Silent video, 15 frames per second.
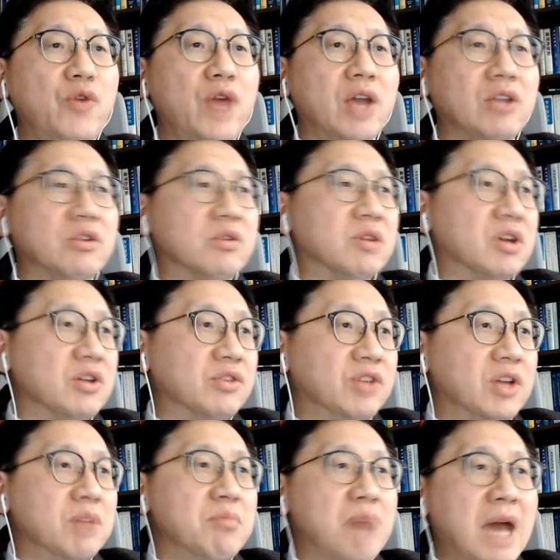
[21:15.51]
factor of
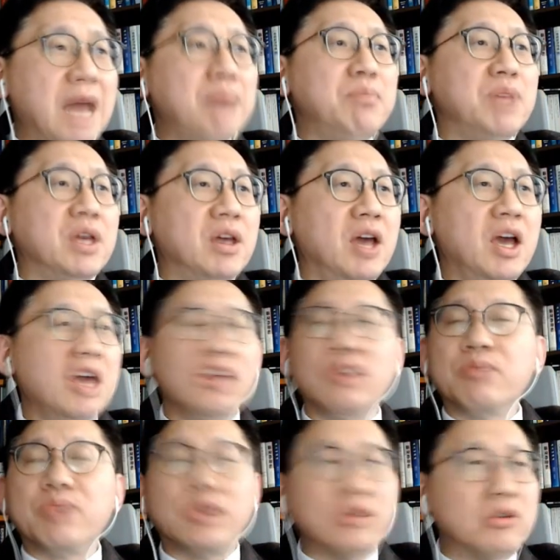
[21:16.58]
concern might be the
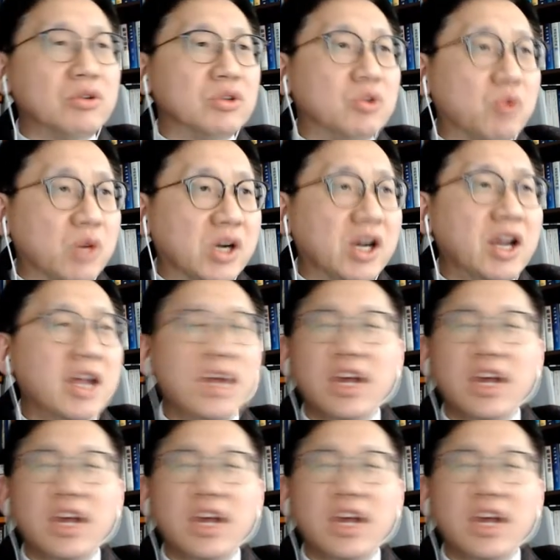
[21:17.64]
prolonged war,